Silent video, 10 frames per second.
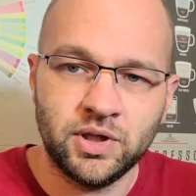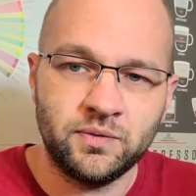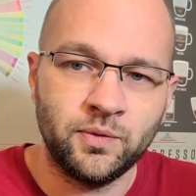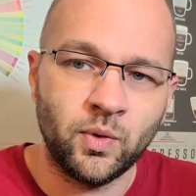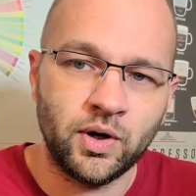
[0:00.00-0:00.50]

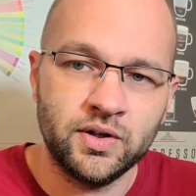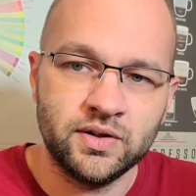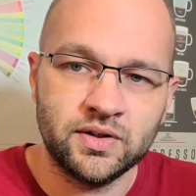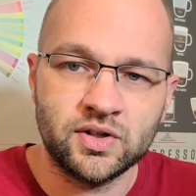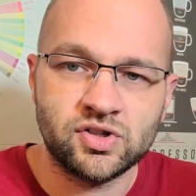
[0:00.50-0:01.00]
before he
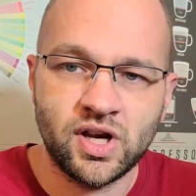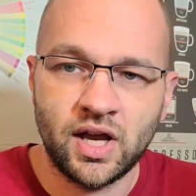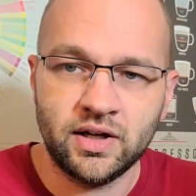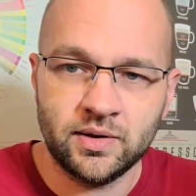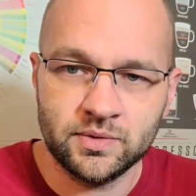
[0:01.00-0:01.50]
did the
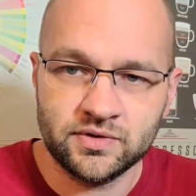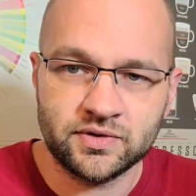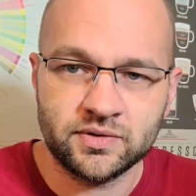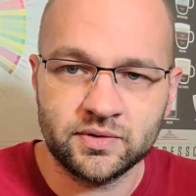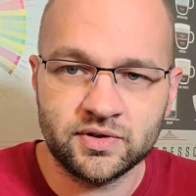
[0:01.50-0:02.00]
shed he
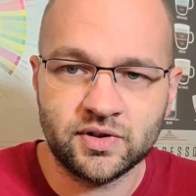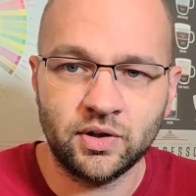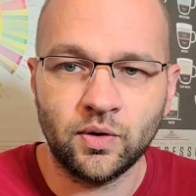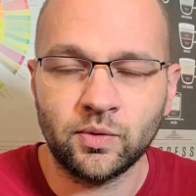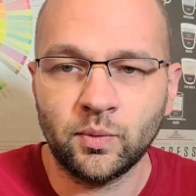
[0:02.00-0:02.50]
was
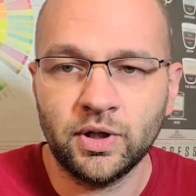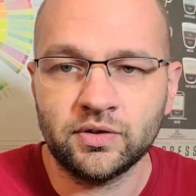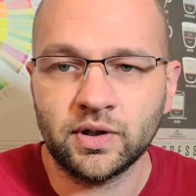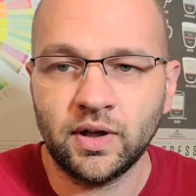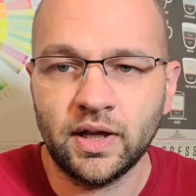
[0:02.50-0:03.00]
still
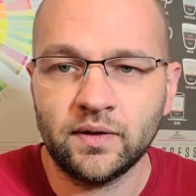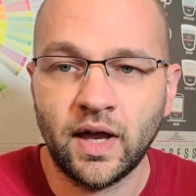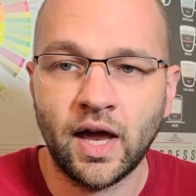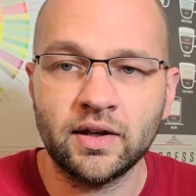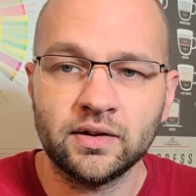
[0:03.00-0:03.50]
overwintering like
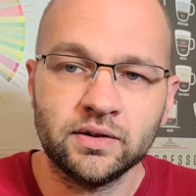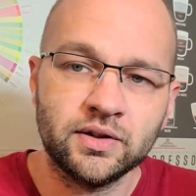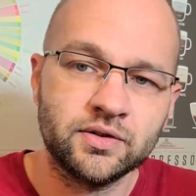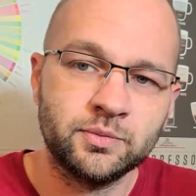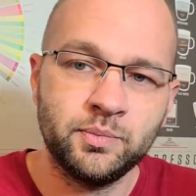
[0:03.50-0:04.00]
that and
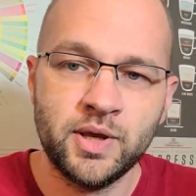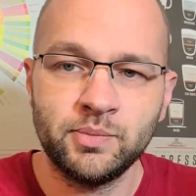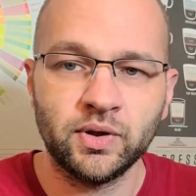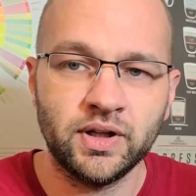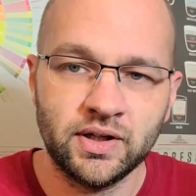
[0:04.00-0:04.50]
there's
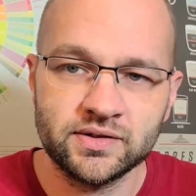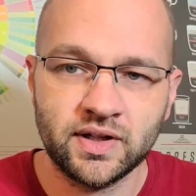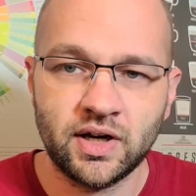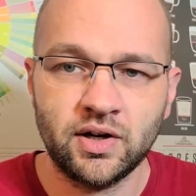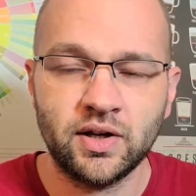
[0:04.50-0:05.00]
people in
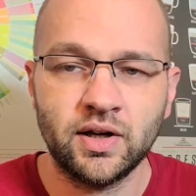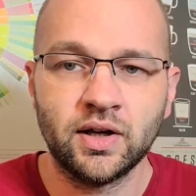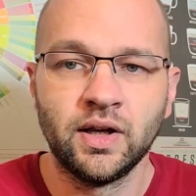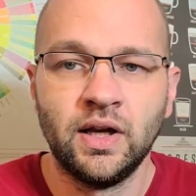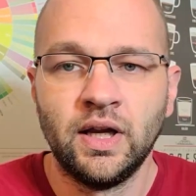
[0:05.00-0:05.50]
his
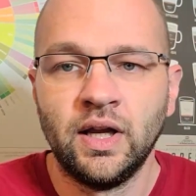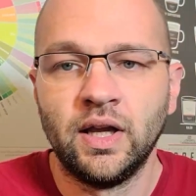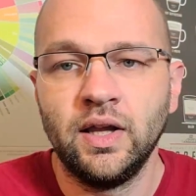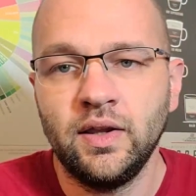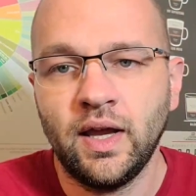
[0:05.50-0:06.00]
area
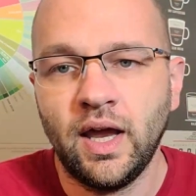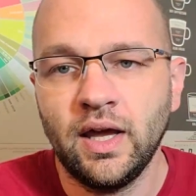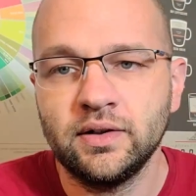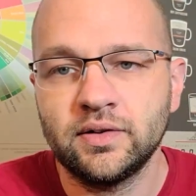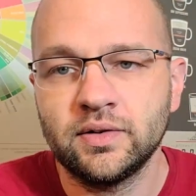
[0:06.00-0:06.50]

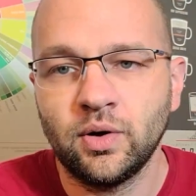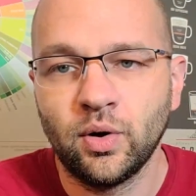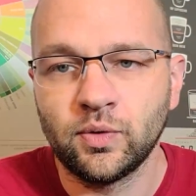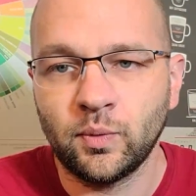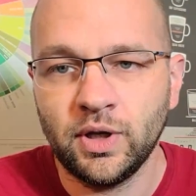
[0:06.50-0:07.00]
that
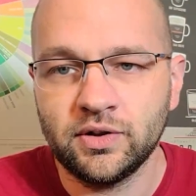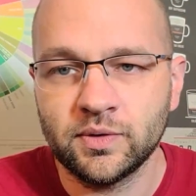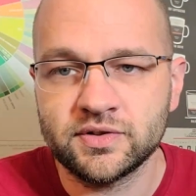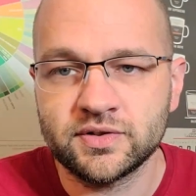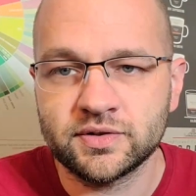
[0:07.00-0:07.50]
overwent
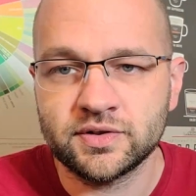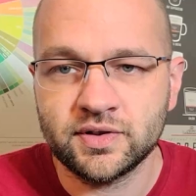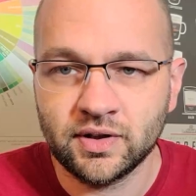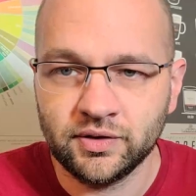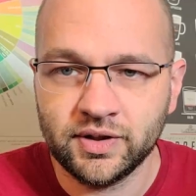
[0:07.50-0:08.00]
to a
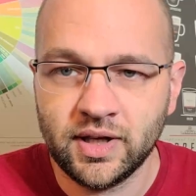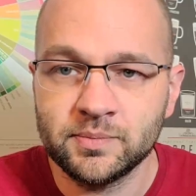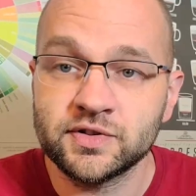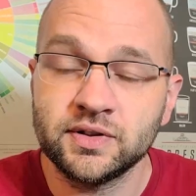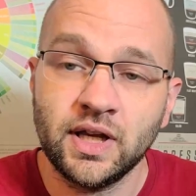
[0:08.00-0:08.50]
single
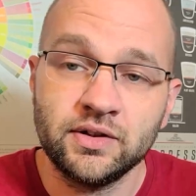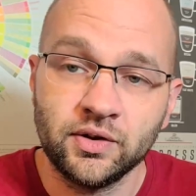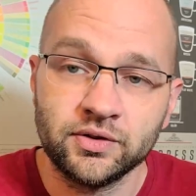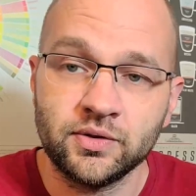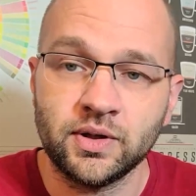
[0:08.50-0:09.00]
deeps and they
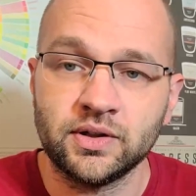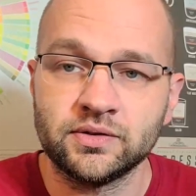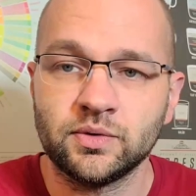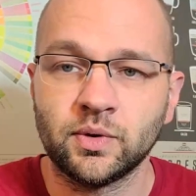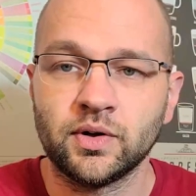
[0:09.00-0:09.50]
don't do it
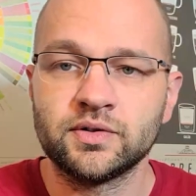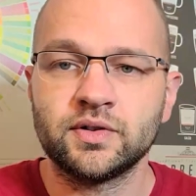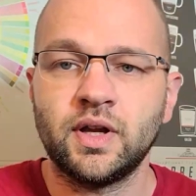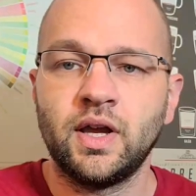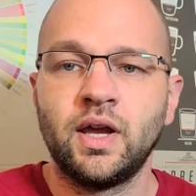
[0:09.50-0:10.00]
indoors.
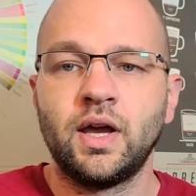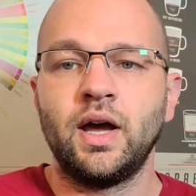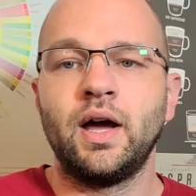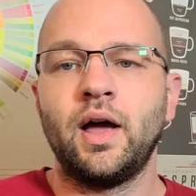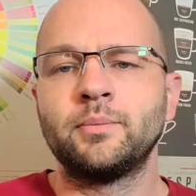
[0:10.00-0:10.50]

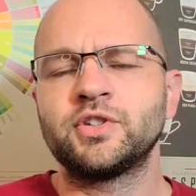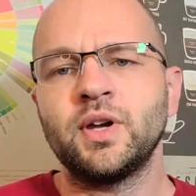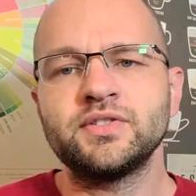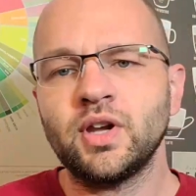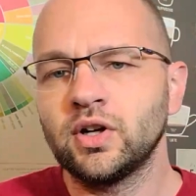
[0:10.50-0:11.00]
Um,
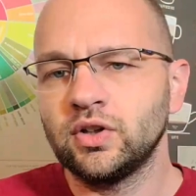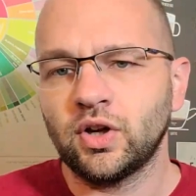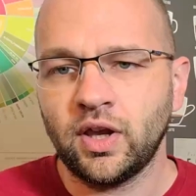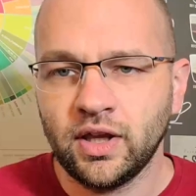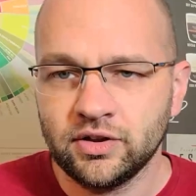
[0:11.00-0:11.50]
so I started
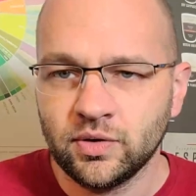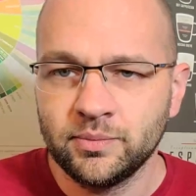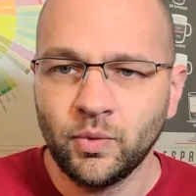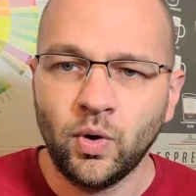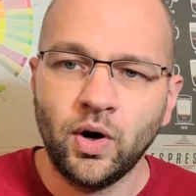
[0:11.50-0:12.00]
looking into
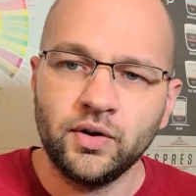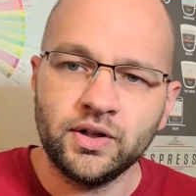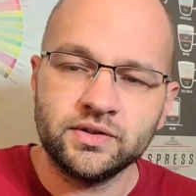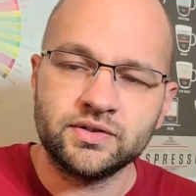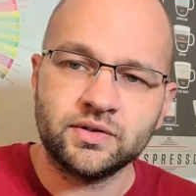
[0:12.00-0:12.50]
it more, and
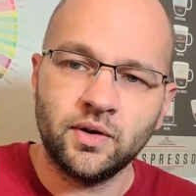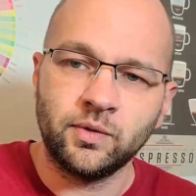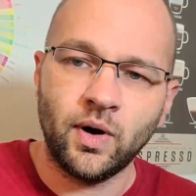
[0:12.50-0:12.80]
there's a